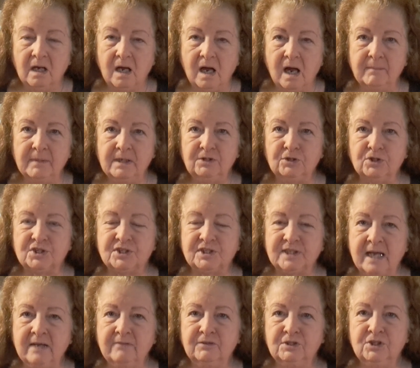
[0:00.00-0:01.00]
I mean, you're
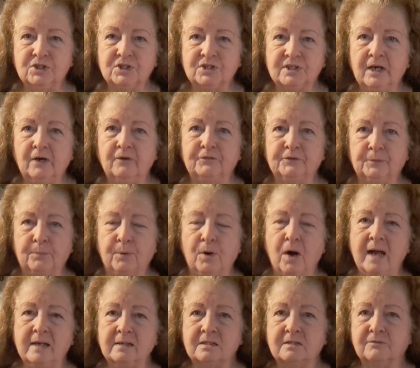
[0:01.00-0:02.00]
saving yourself the
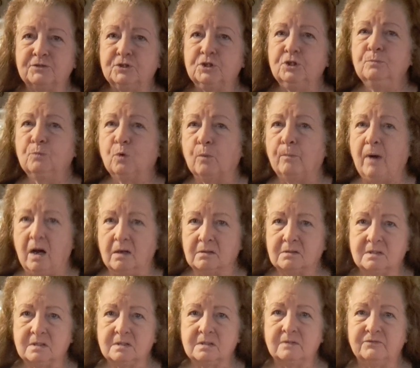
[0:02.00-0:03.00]
price of 2 more
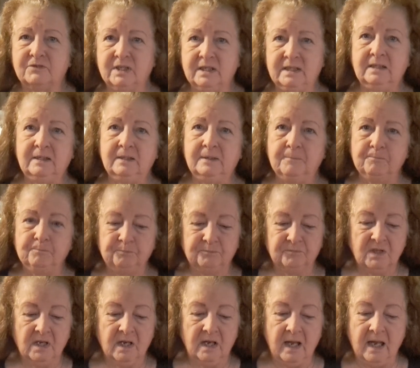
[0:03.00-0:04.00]
boxes of tea.
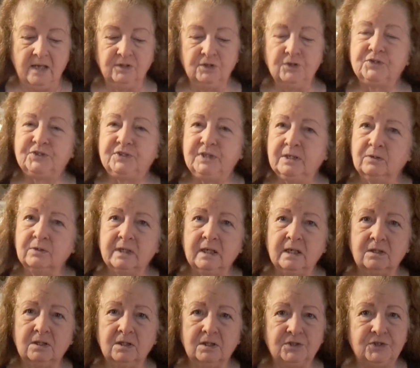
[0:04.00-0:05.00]
And you still
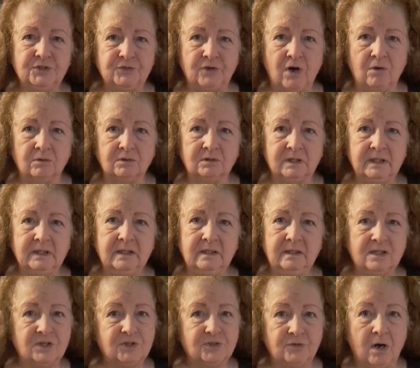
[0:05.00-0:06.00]
get good, strong tea,
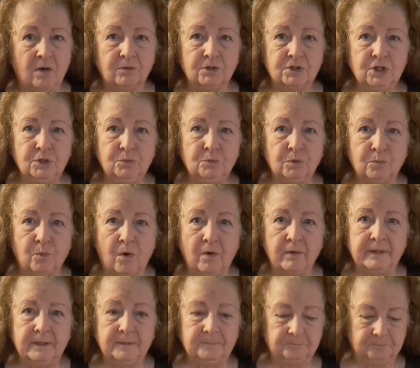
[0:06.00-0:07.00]
as strong as you would
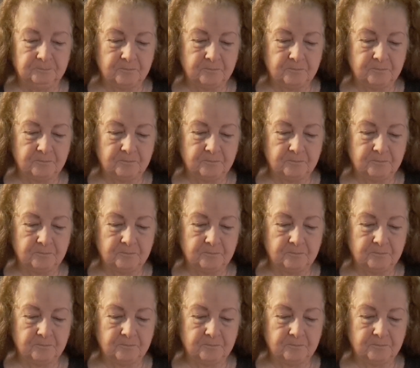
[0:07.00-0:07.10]
want it.